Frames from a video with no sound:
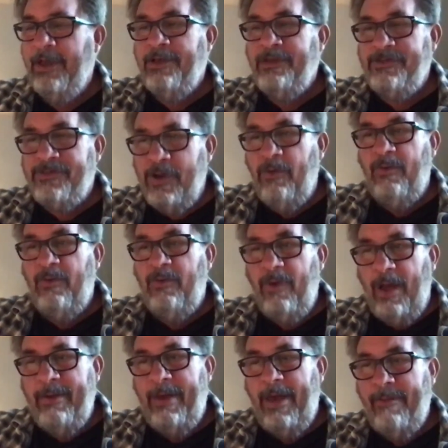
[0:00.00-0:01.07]
So
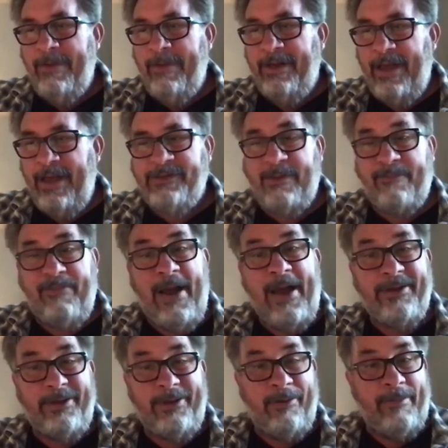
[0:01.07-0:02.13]
I mean, as a
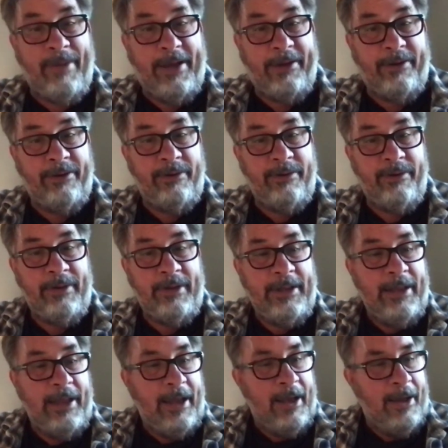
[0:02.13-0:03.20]
practical matter,
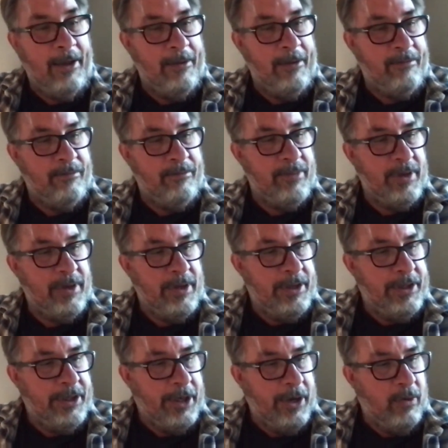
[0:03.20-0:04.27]
um,
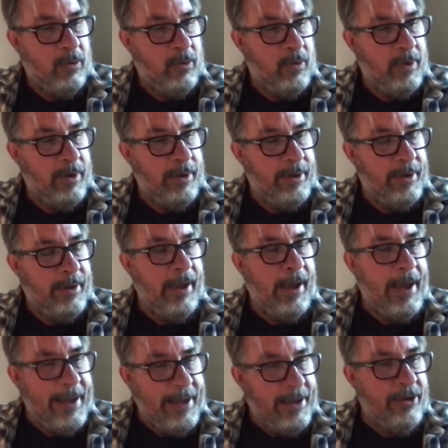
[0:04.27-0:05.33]
you know,
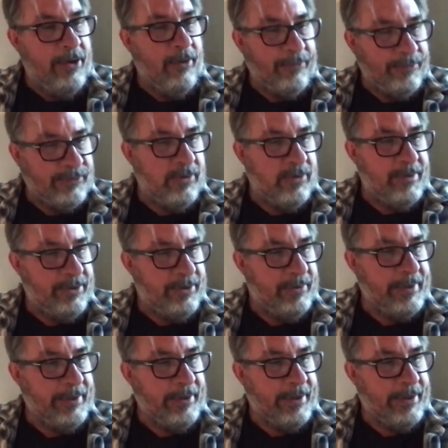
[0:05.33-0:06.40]
I had also been
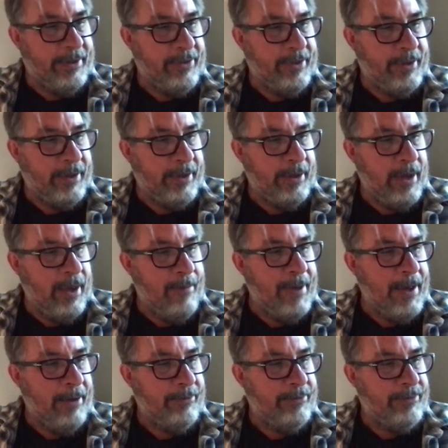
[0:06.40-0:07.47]
doing a lot of thinking
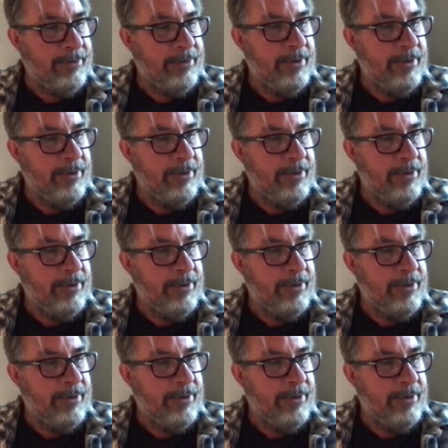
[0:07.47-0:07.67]
about